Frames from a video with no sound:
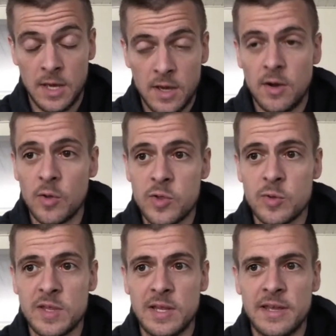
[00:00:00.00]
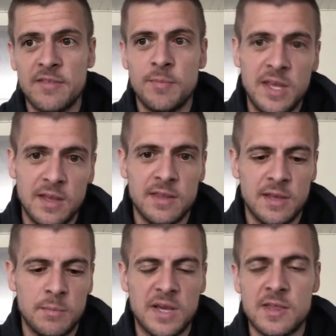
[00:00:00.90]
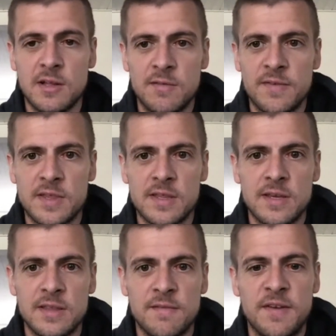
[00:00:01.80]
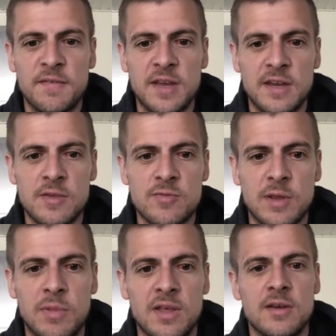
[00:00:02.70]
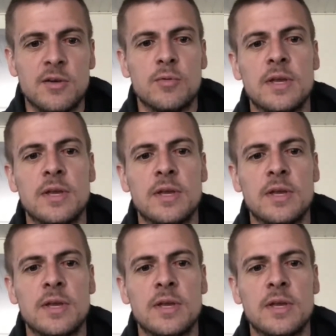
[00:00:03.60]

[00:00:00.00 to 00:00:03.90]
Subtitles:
also still ahead of me, and then myself as the 5th highest ranked player only.